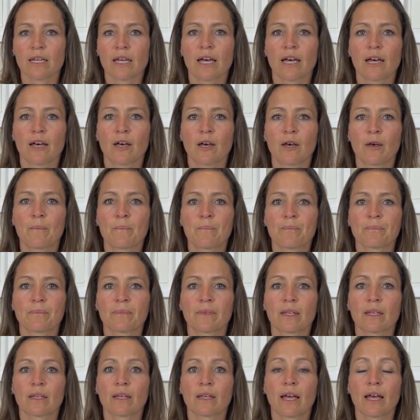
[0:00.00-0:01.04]

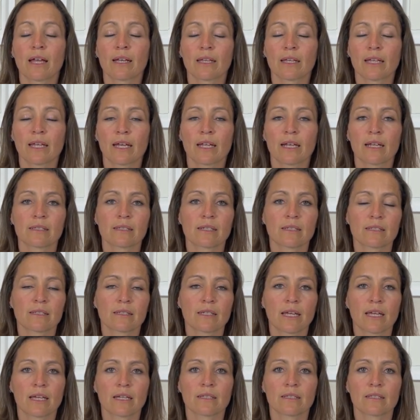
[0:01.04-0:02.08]
and again, as I
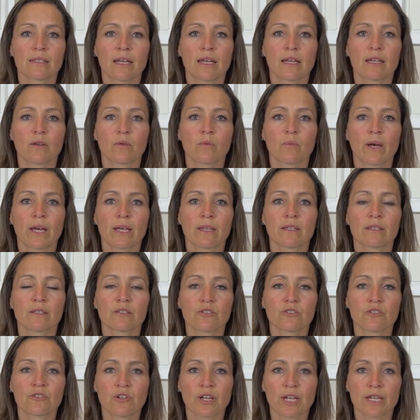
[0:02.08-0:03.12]
said, take away the
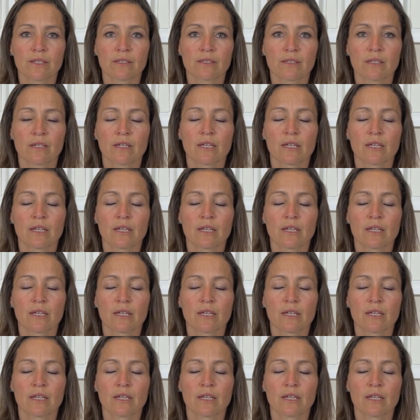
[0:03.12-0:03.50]
stress